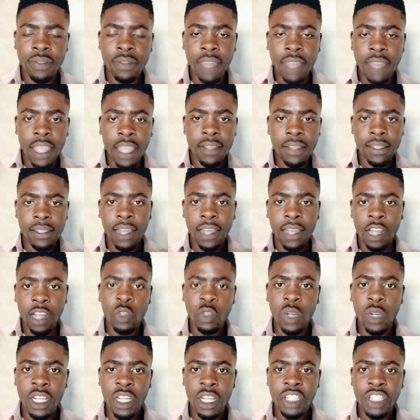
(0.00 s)
There is
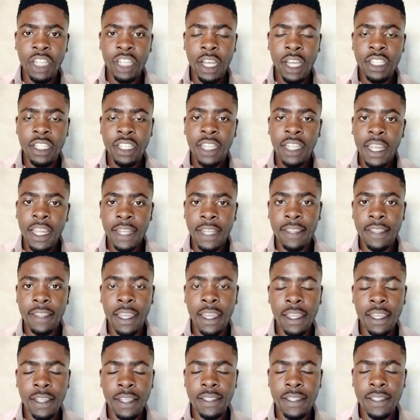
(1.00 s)
Catholic Church.
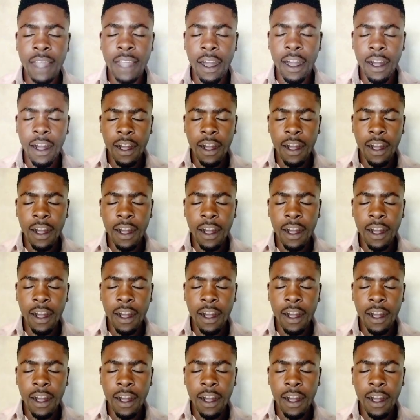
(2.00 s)
There is